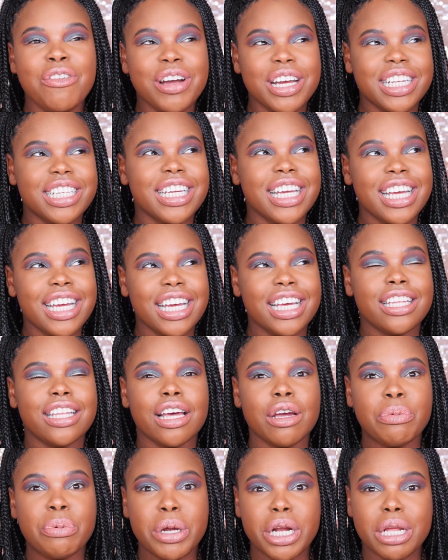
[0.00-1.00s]
which is
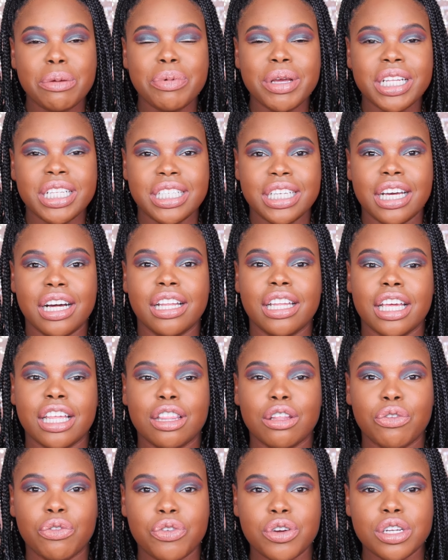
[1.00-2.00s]
a pretty big deal
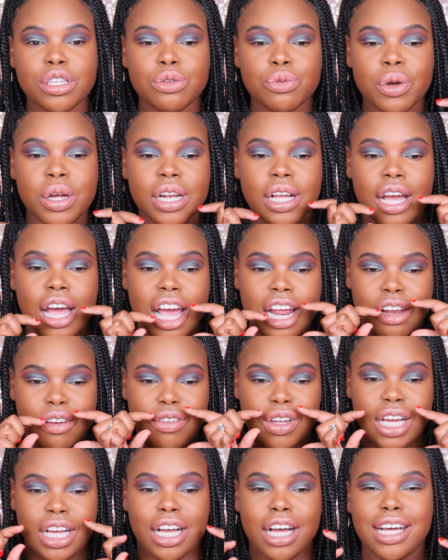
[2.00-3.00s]
like the first one kind of
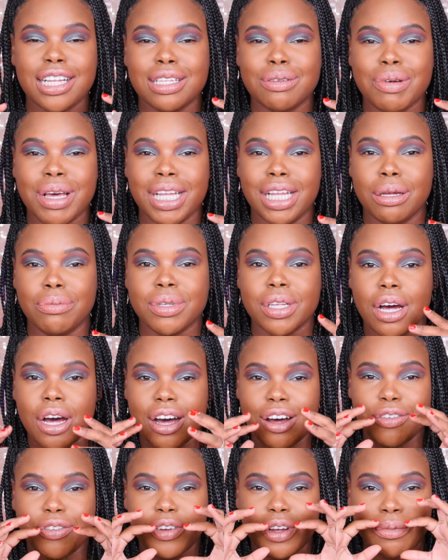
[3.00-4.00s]
like cuts my lips
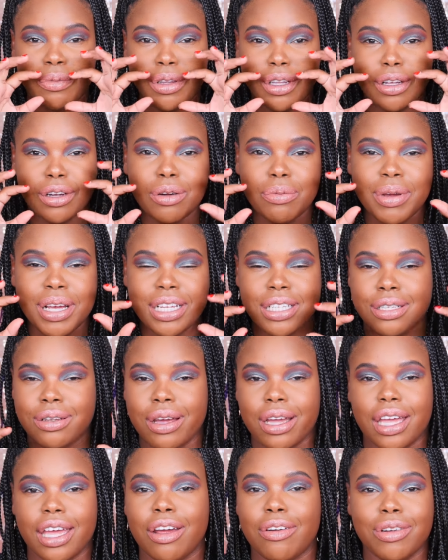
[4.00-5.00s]
off a little bit so
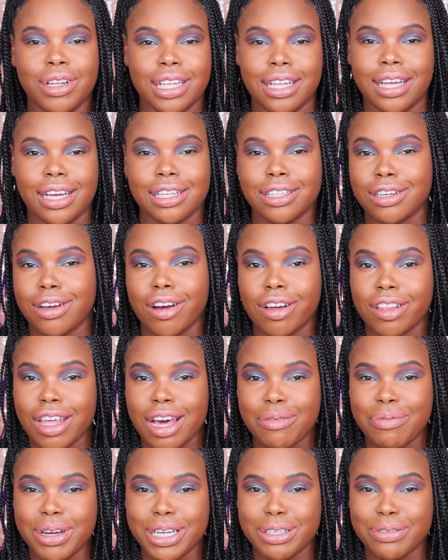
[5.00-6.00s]
I can't really like talk
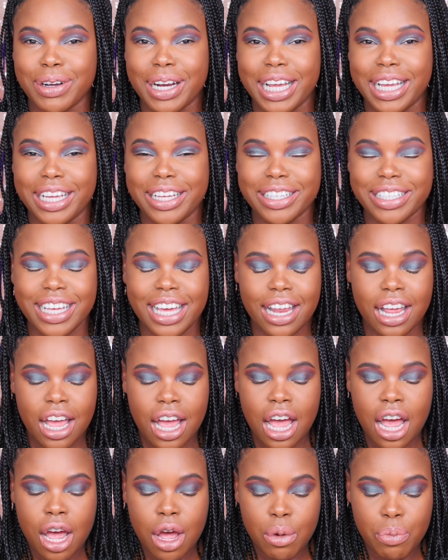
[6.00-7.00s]
that much when I use it
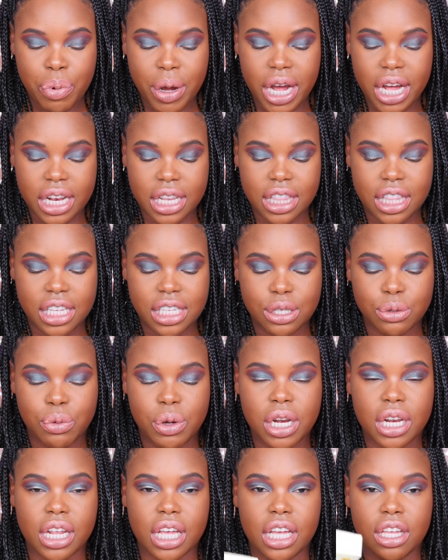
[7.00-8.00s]
but this
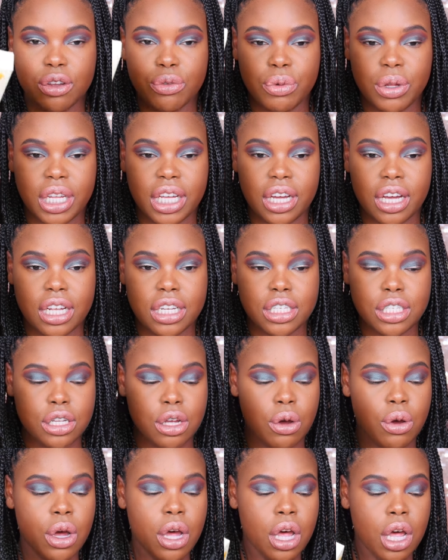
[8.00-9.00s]
one is really good
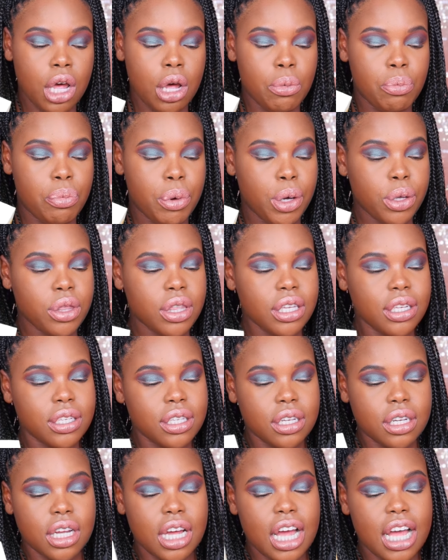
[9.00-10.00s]
so both these
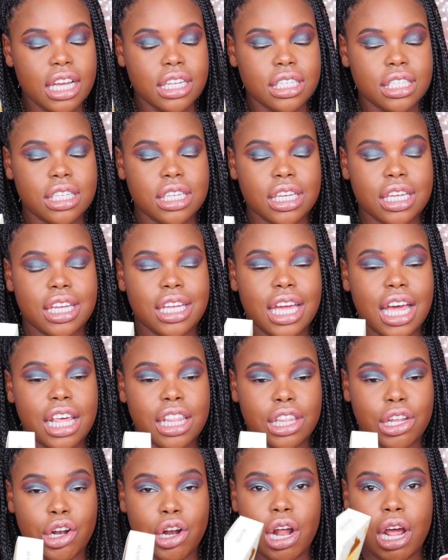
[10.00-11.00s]
little guys
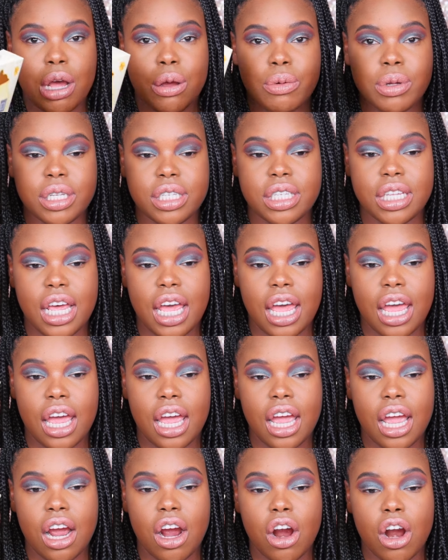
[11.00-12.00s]
together, I would
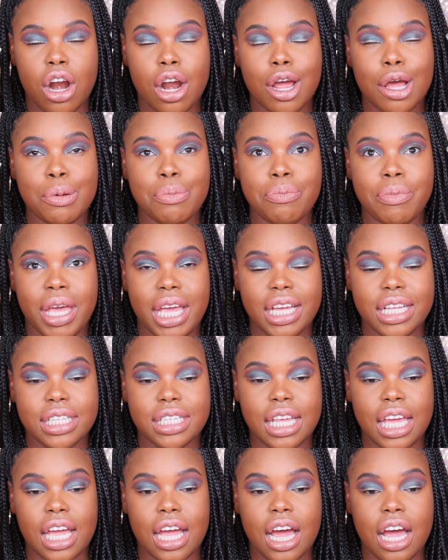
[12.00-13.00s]
say, are
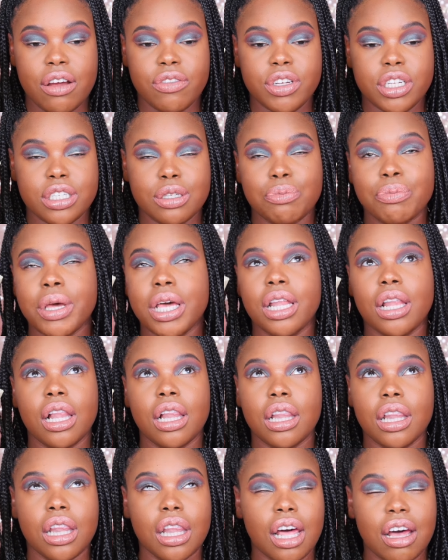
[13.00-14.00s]
amazing. I've just
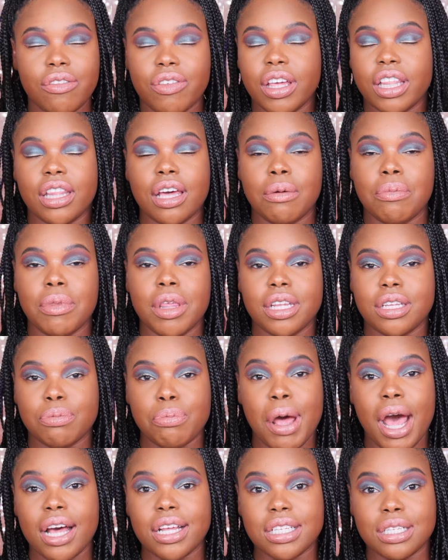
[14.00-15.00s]
been loving them this
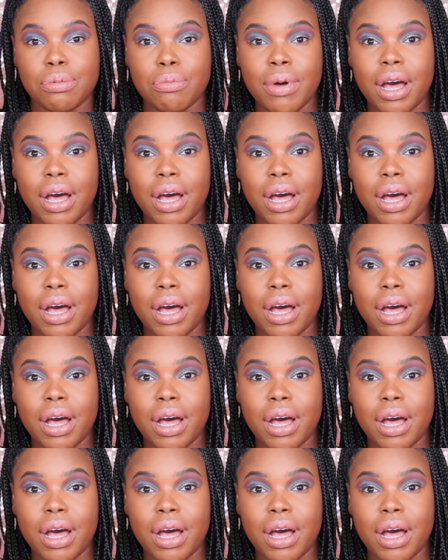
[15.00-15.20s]
past